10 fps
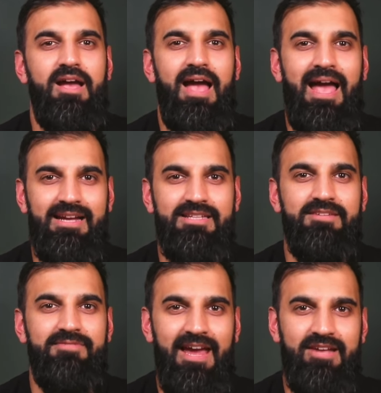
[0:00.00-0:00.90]

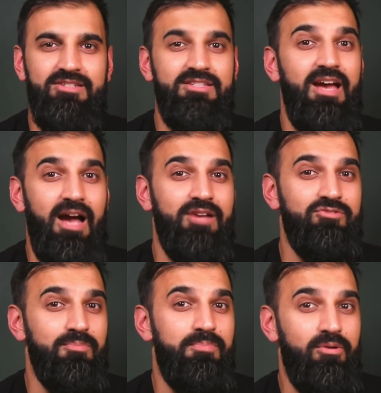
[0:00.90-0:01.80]
active agent,
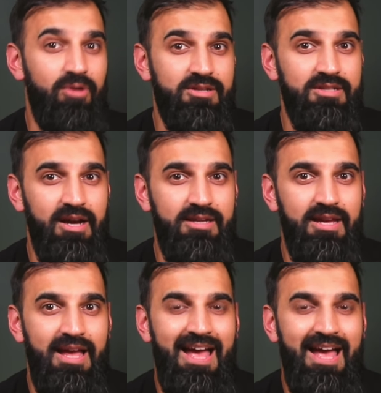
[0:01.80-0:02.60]
hydrogen peroxide,